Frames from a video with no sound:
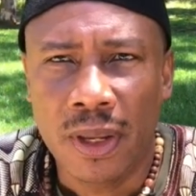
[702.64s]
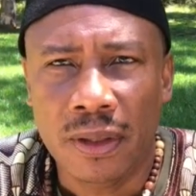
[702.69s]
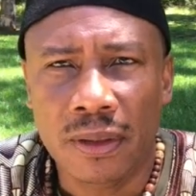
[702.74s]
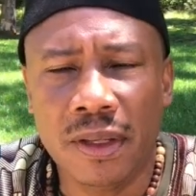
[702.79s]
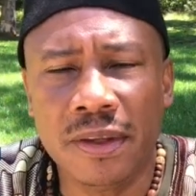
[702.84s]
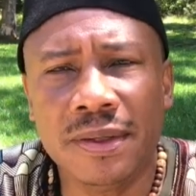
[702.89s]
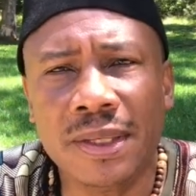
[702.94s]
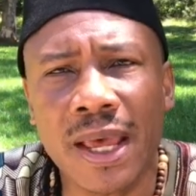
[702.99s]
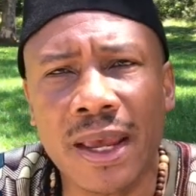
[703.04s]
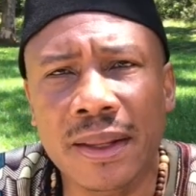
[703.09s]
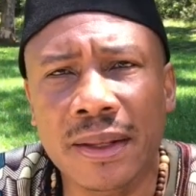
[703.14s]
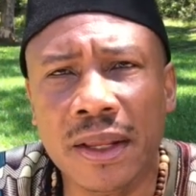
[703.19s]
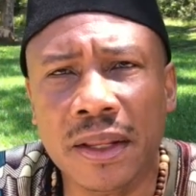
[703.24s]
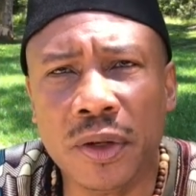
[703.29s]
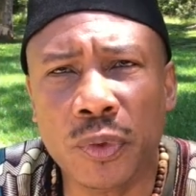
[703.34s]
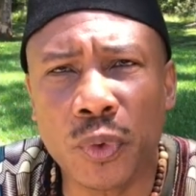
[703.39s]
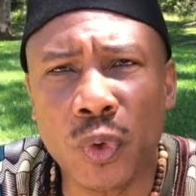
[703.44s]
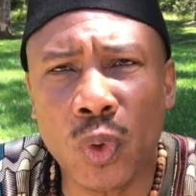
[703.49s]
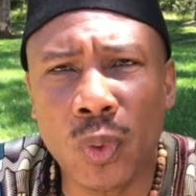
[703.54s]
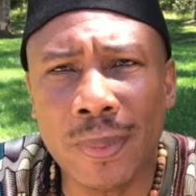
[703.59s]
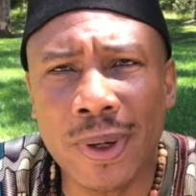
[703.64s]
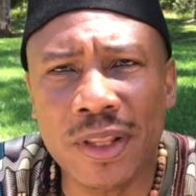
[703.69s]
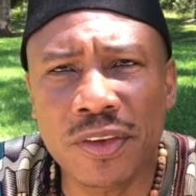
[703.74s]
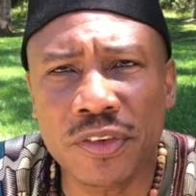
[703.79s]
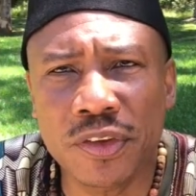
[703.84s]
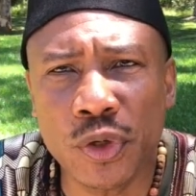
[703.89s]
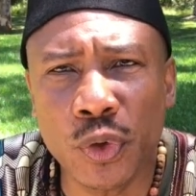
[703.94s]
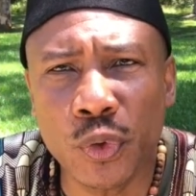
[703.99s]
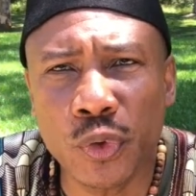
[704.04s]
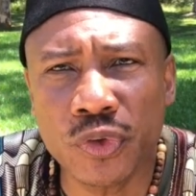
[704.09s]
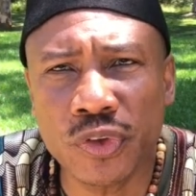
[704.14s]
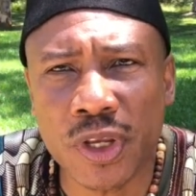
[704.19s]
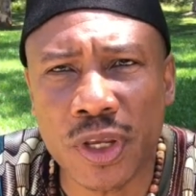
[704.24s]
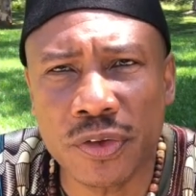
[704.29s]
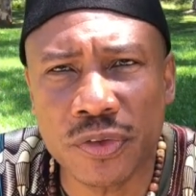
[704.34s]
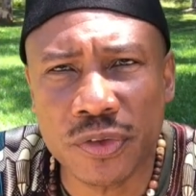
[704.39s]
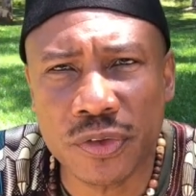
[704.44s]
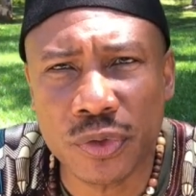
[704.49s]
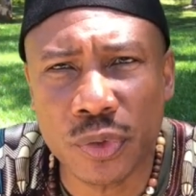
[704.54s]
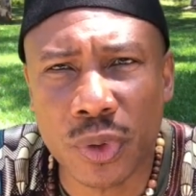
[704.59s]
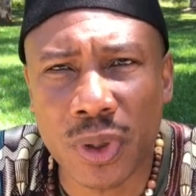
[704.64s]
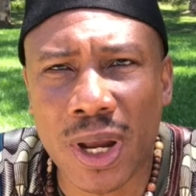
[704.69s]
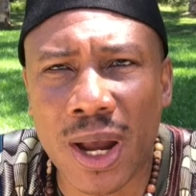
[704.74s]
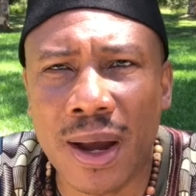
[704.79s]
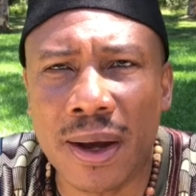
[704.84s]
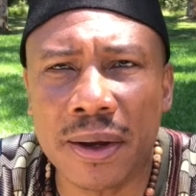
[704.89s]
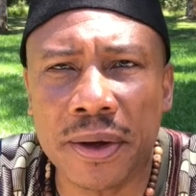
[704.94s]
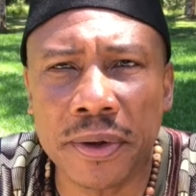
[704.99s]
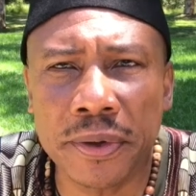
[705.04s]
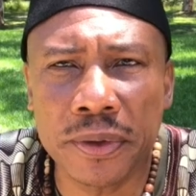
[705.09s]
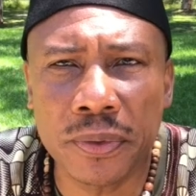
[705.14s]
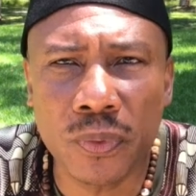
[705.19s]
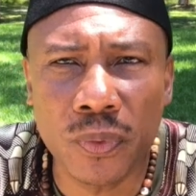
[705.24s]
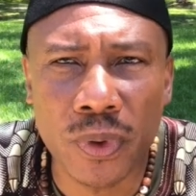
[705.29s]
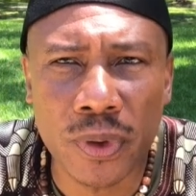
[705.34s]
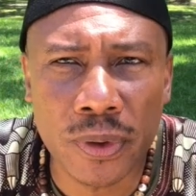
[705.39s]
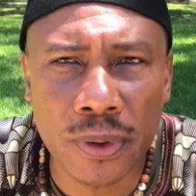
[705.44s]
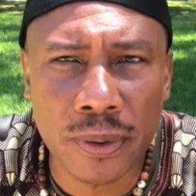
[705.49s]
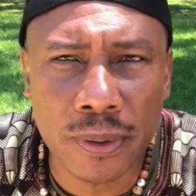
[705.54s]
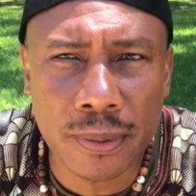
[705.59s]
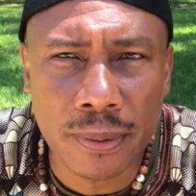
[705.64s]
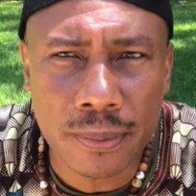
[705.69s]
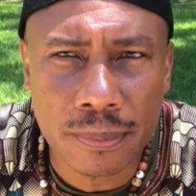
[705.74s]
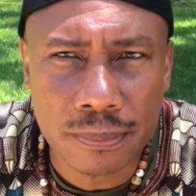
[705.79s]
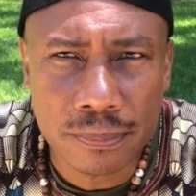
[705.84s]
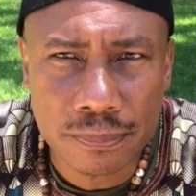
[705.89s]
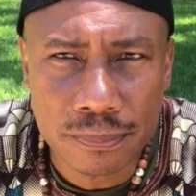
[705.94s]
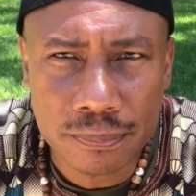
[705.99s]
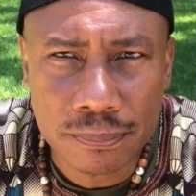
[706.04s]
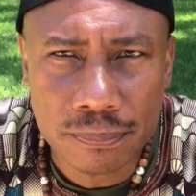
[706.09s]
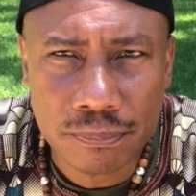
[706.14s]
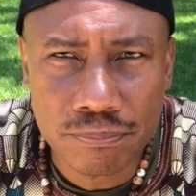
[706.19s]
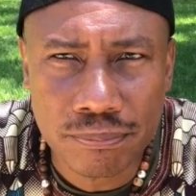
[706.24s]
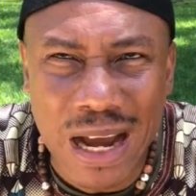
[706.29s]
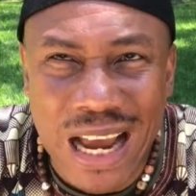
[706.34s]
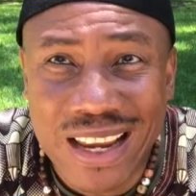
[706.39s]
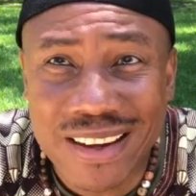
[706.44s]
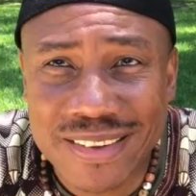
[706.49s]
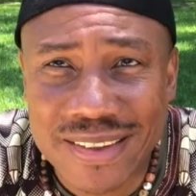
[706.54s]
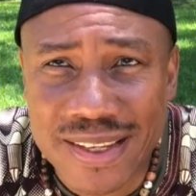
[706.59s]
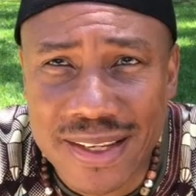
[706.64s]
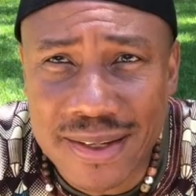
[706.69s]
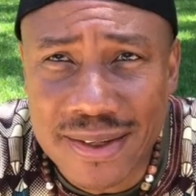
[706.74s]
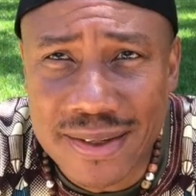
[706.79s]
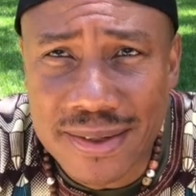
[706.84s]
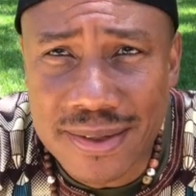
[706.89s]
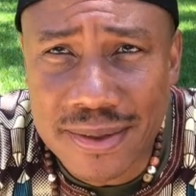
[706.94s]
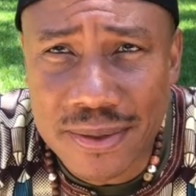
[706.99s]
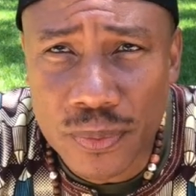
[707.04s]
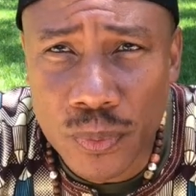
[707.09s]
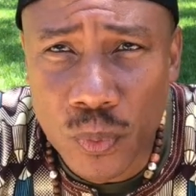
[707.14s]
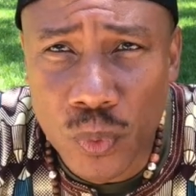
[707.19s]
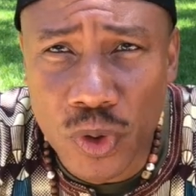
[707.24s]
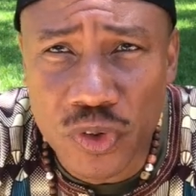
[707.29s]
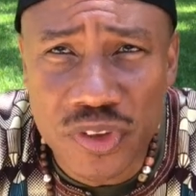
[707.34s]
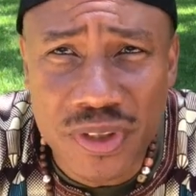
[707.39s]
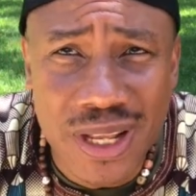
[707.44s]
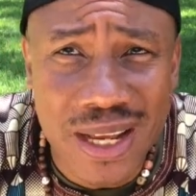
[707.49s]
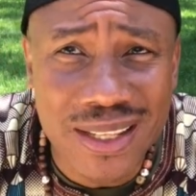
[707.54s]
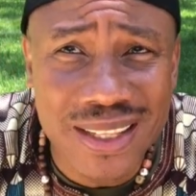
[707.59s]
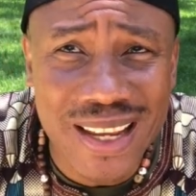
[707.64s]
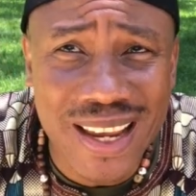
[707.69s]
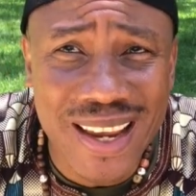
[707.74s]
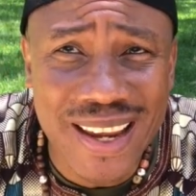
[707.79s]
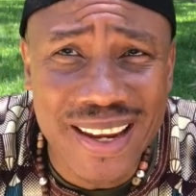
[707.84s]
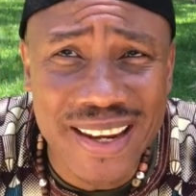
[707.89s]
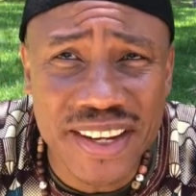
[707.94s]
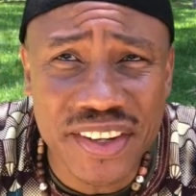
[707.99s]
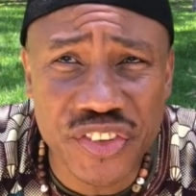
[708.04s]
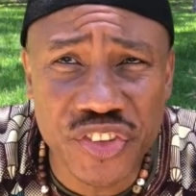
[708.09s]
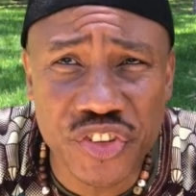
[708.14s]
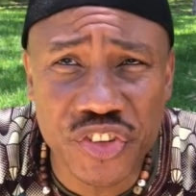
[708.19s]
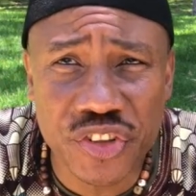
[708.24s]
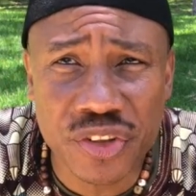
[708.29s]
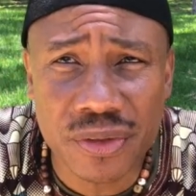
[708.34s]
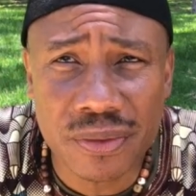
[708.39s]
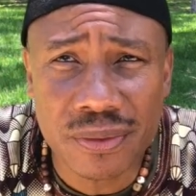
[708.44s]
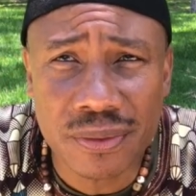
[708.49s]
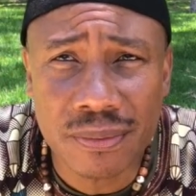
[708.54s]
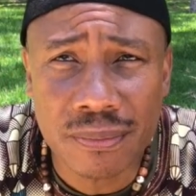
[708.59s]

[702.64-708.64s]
the sign that the Romans uses to conquer the world. Pisces was that age.